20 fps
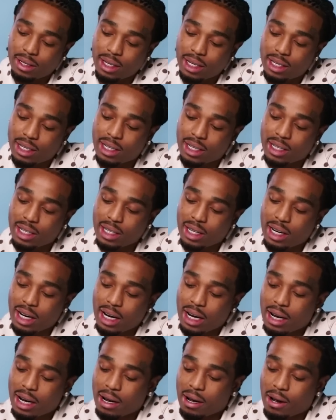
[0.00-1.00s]
These is
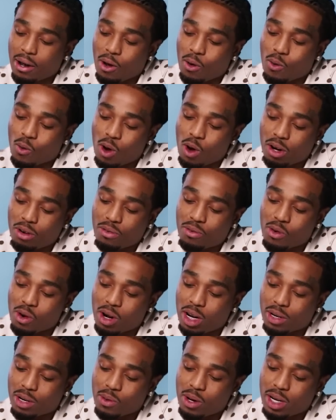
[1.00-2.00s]
One of
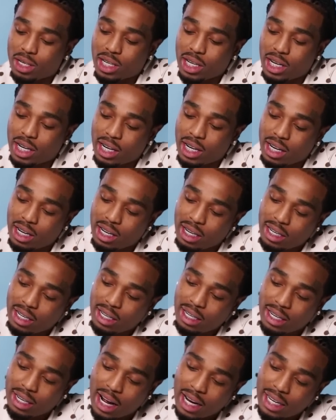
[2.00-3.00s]
one, once
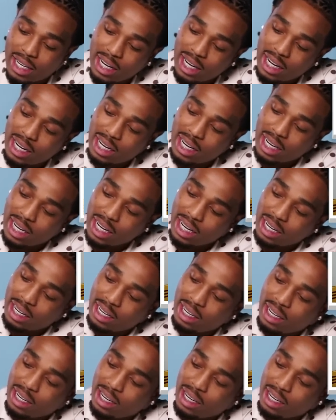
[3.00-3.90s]
again, I did it again.